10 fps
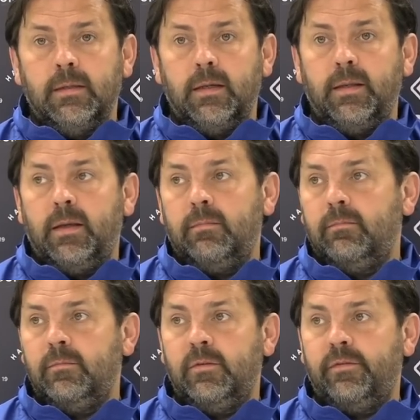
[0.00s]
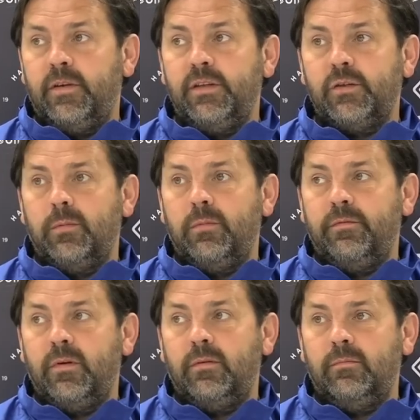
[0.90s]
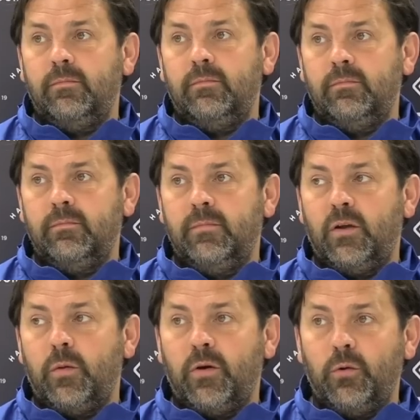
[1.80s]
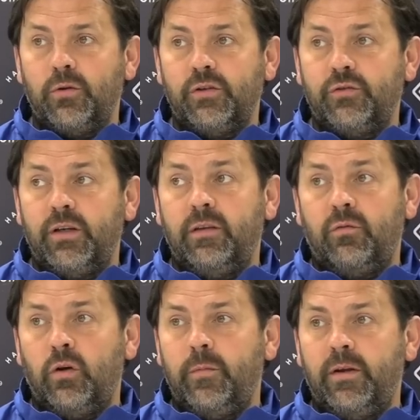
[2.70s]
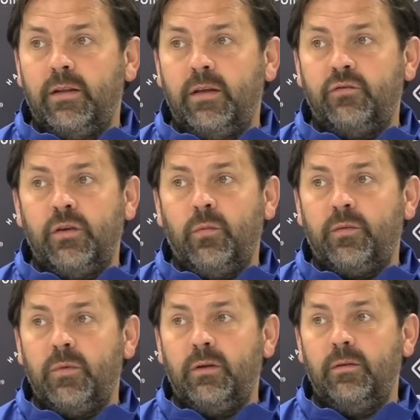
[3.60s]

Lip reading: And then if I need some of them to come across and train, they've got to be ready to train with me.